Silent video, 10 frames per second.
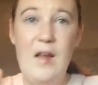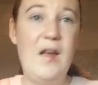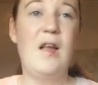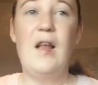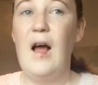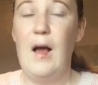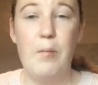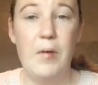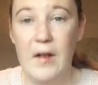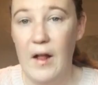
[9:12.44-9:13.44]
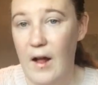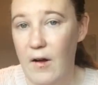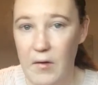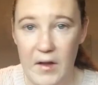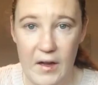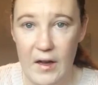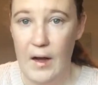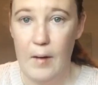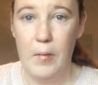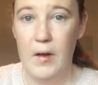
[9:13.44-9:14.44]
It can happen now, it could
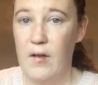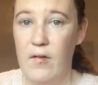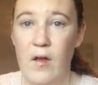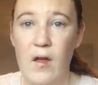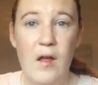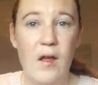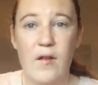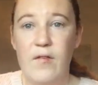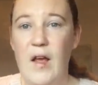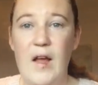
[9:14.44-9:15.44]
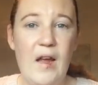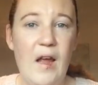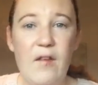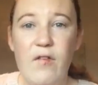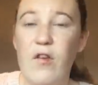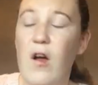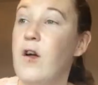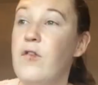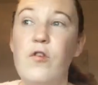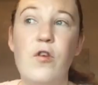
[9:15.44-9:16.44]
happen in 10 years
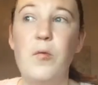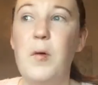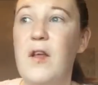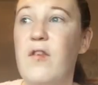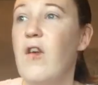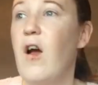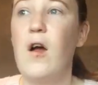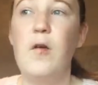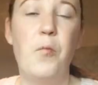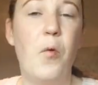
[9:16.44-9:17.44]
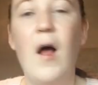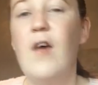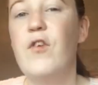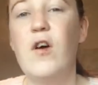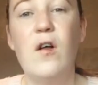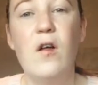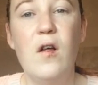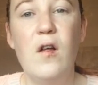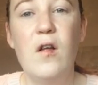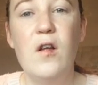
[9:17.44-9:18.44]
time, 2 weeks time, whatever.
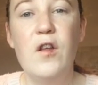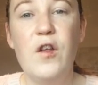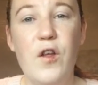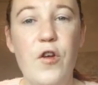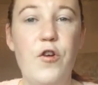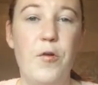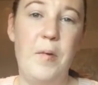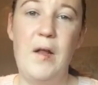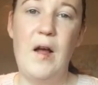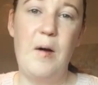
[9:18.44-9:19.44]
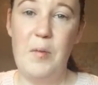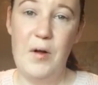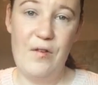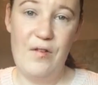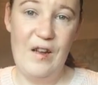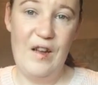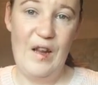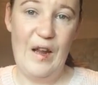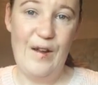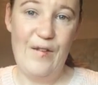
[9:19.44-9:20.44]
You could be that person in
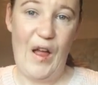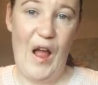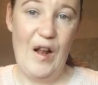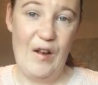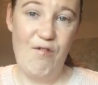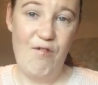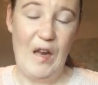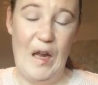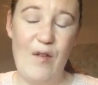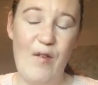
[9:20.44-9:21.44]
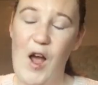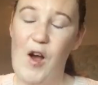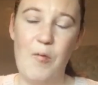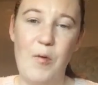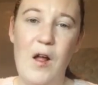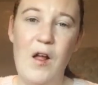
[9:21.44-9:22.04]
need and needs help.